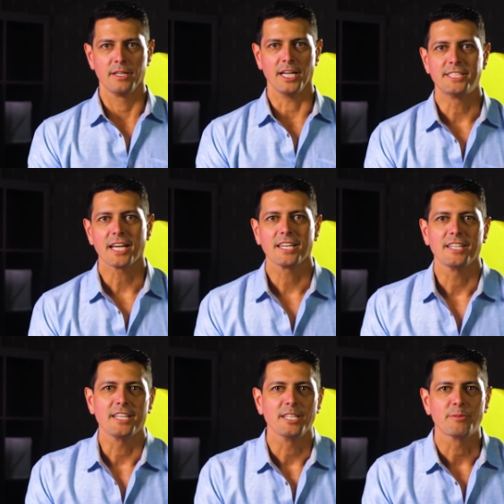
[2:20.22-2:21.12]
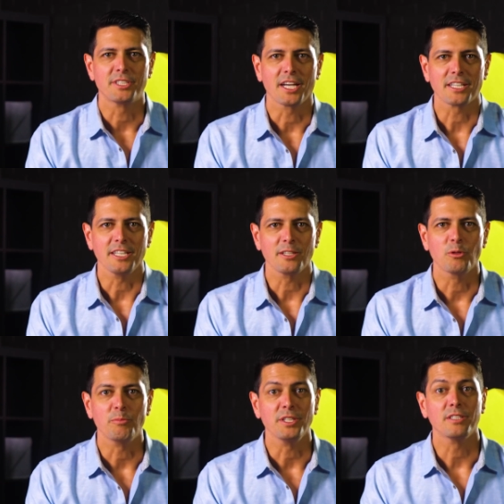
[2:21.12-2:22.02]
A second engagement technique
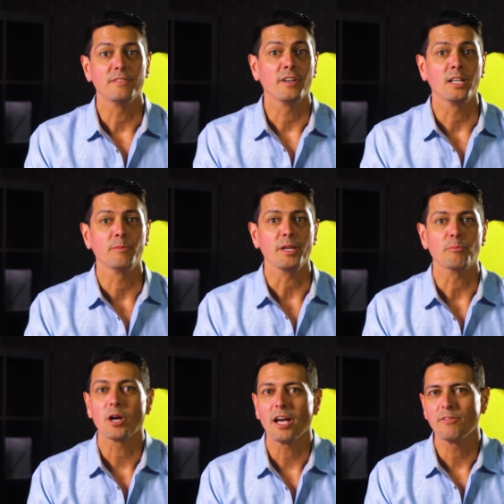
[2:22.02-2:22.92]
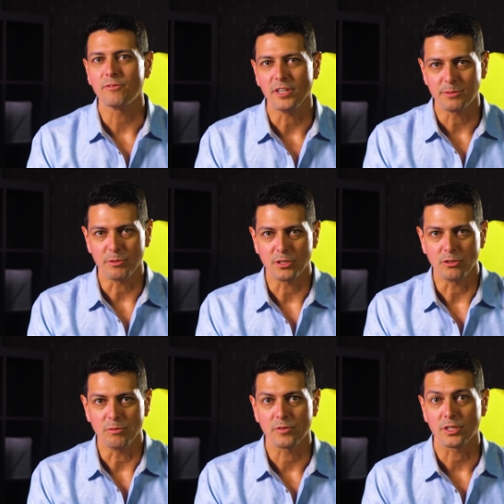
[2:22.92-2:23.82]
would be to develop a private Facebook
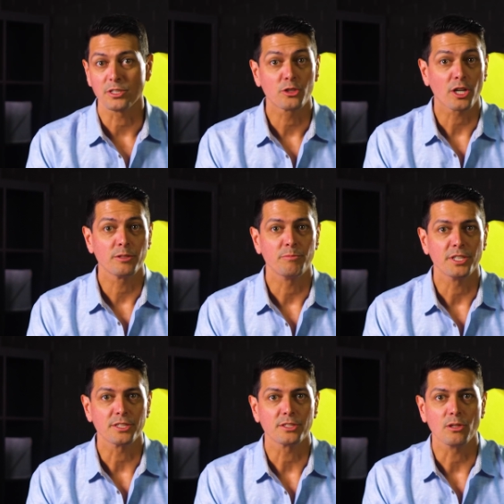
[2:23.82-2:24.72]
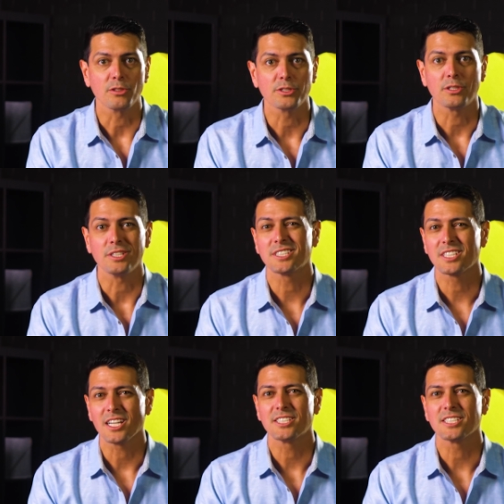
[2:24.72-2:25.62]
group for construction business owners to
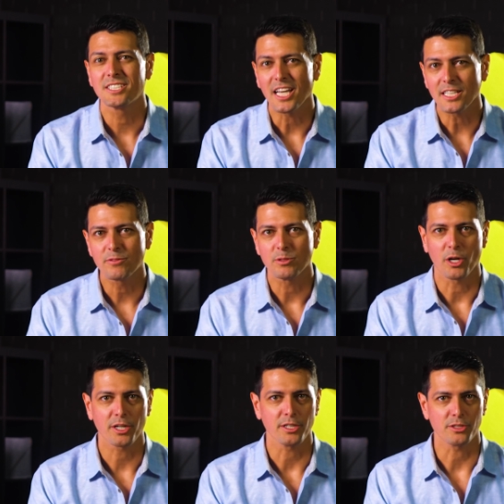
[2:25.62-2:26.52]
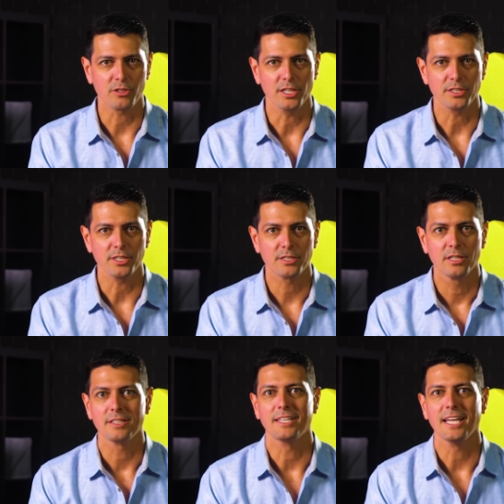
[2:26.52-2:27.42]
discuss successful marketing strategies,
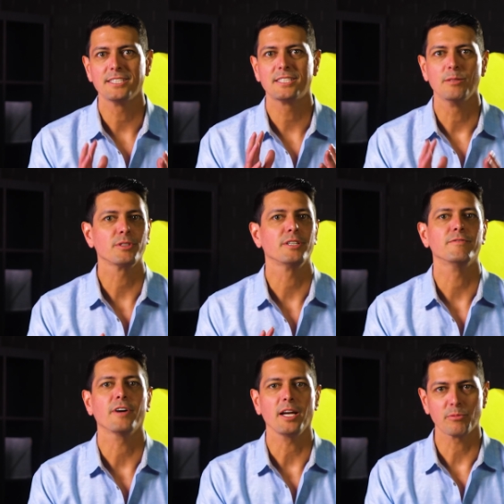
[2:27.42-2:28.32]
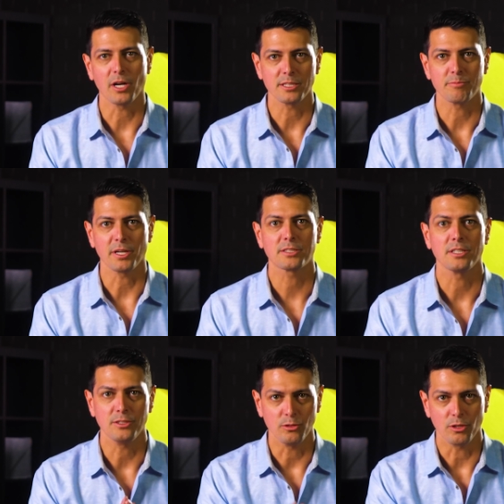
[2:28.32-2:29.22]
then simply invite prospects
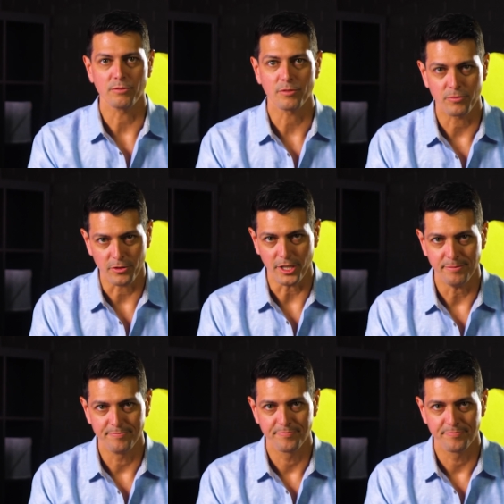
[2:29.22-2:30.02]
to join for free.